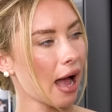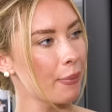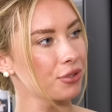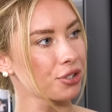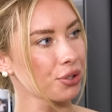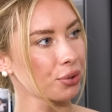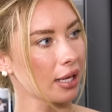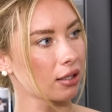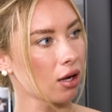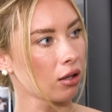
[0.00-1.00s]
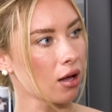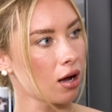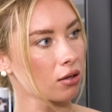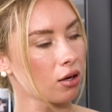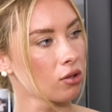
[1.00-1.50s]
It happened to you like a
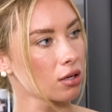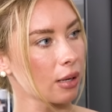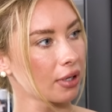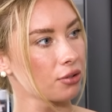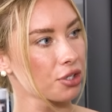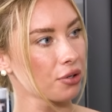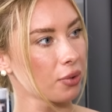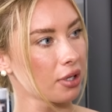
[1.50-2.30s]
long time ago too.